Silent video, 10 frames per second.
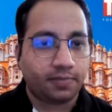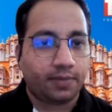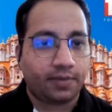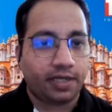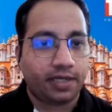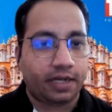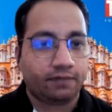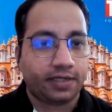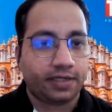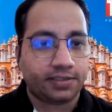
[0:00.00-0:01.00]
primarily
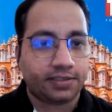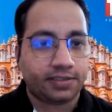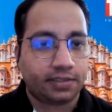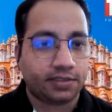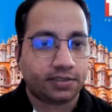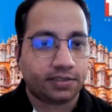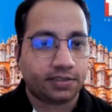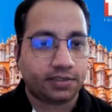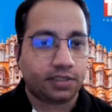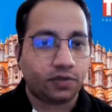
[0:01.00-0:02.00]
graphic designers
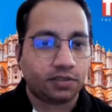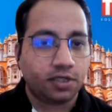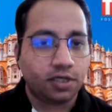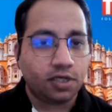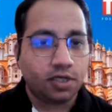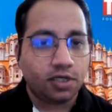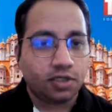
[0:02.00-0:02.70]
and influencers,